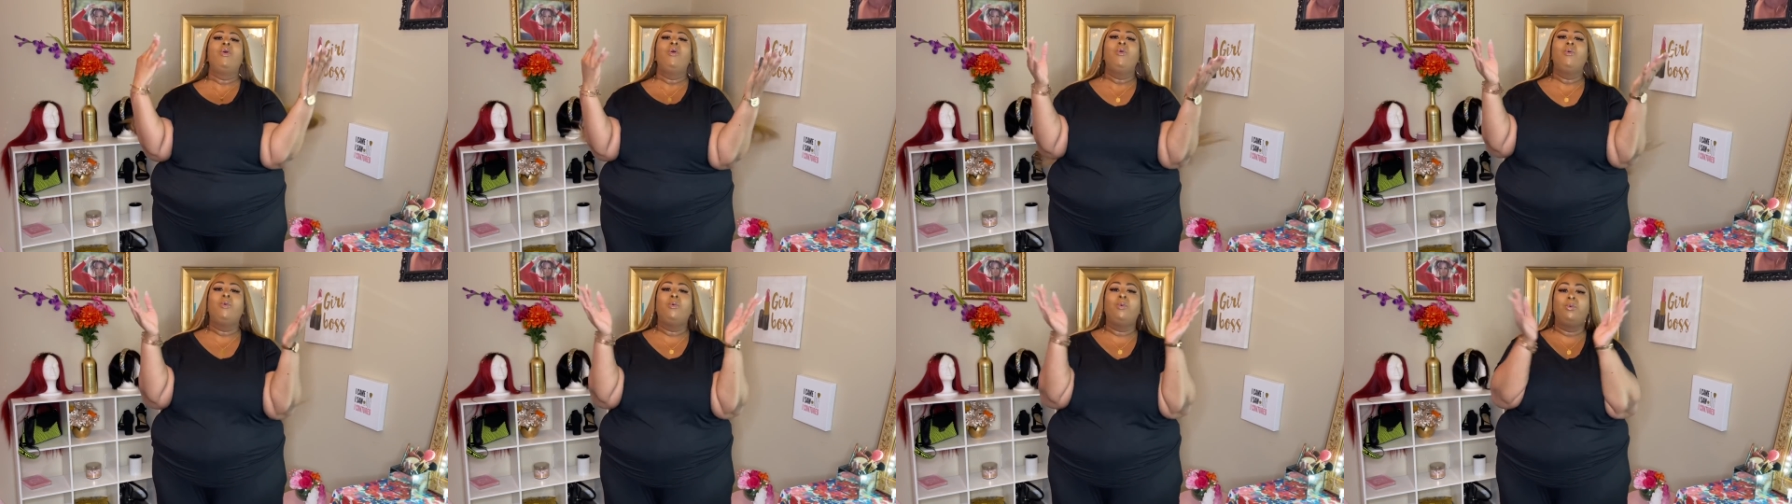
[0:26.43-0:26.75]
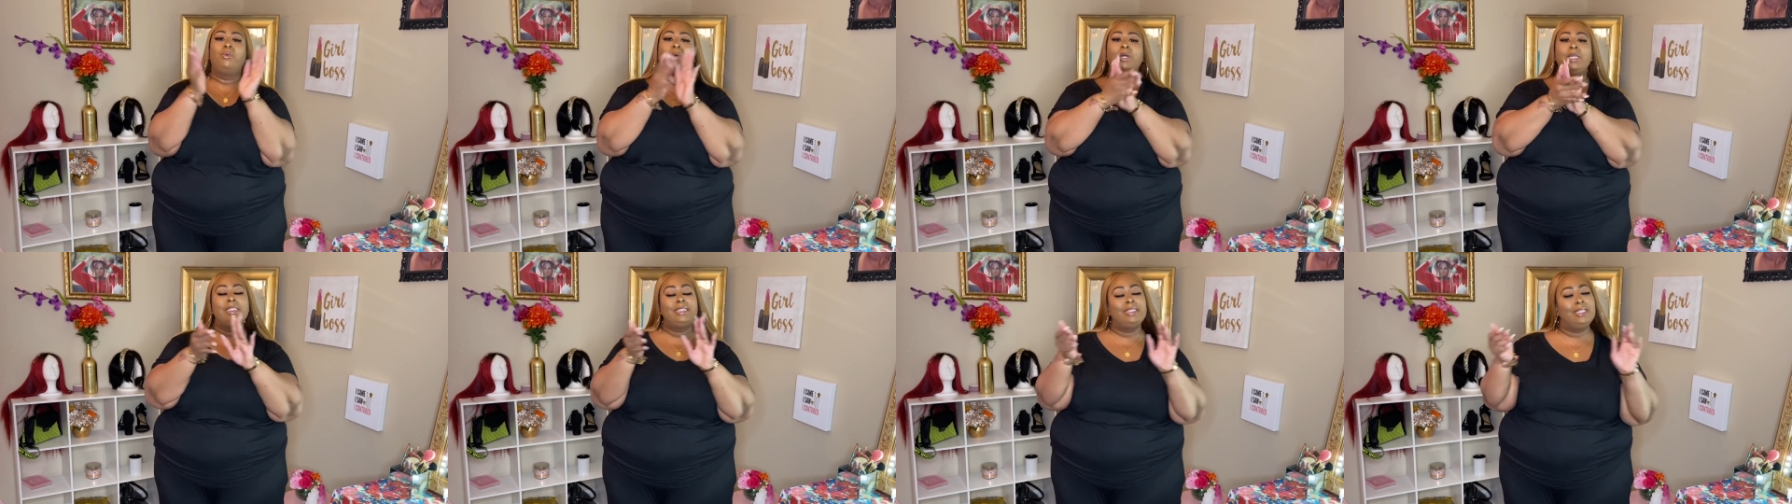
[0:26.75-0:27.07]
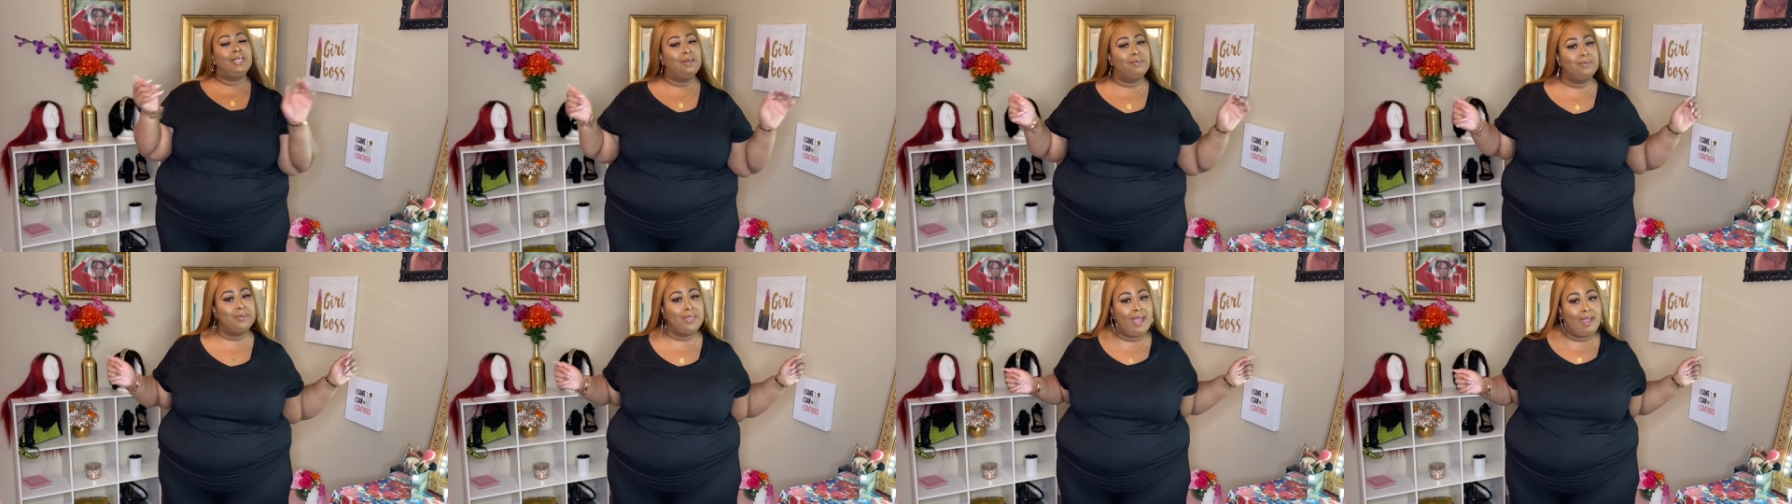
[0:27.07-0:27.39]
What's
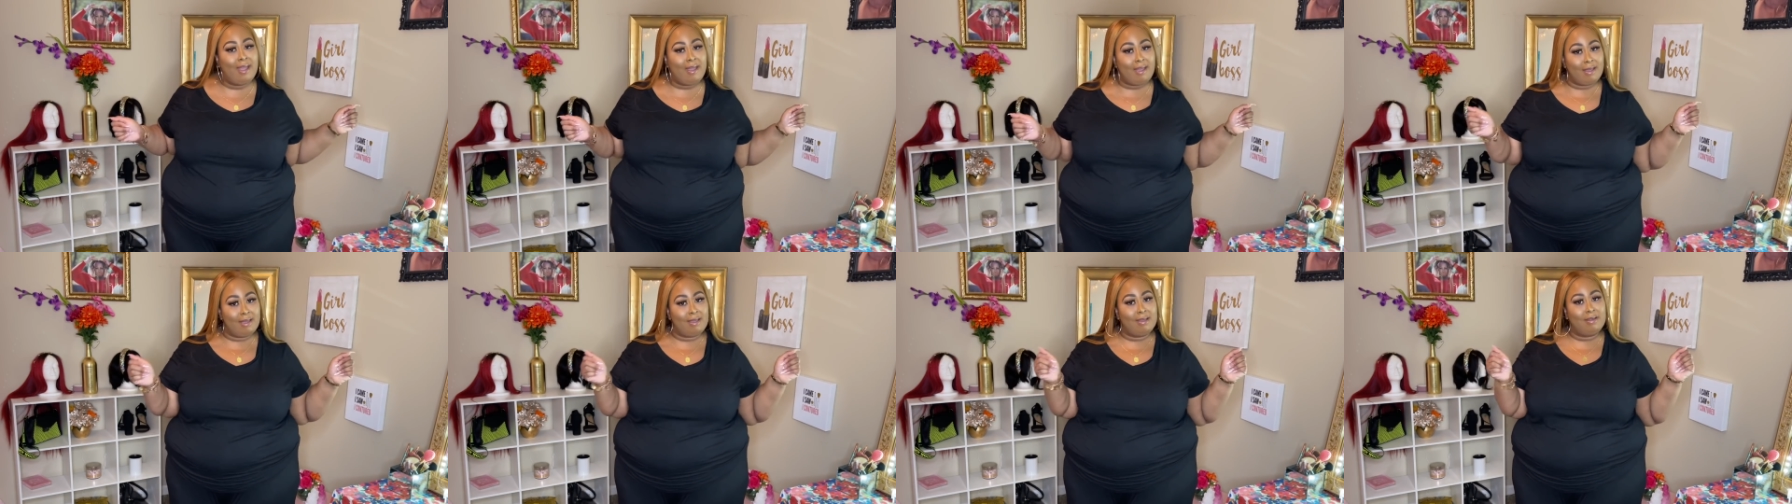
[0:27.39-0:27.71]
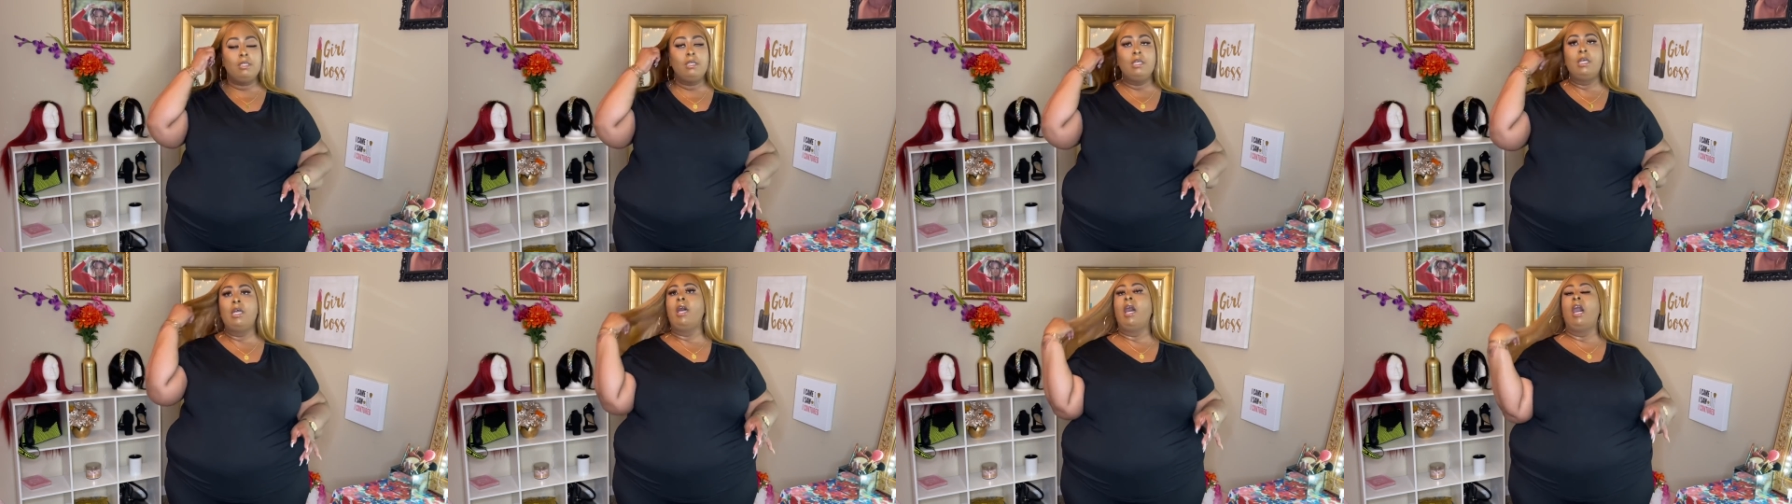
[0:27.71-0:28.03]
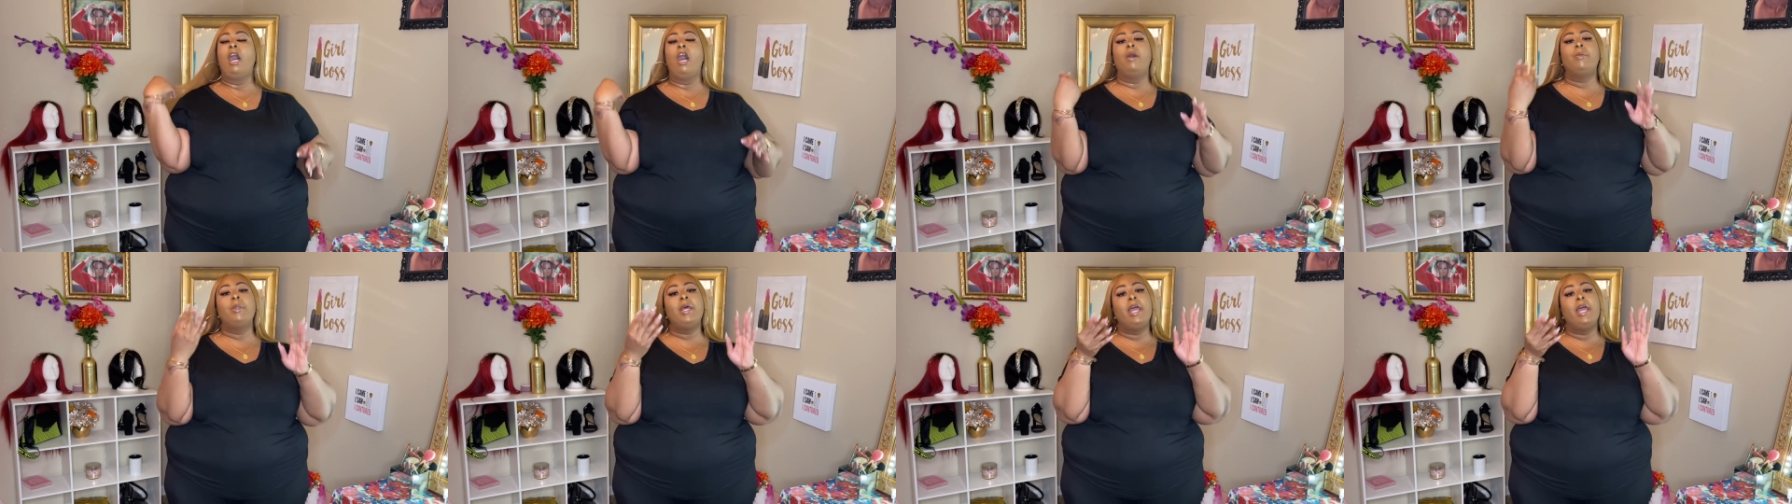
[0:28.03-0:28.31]
up, y'all? I hope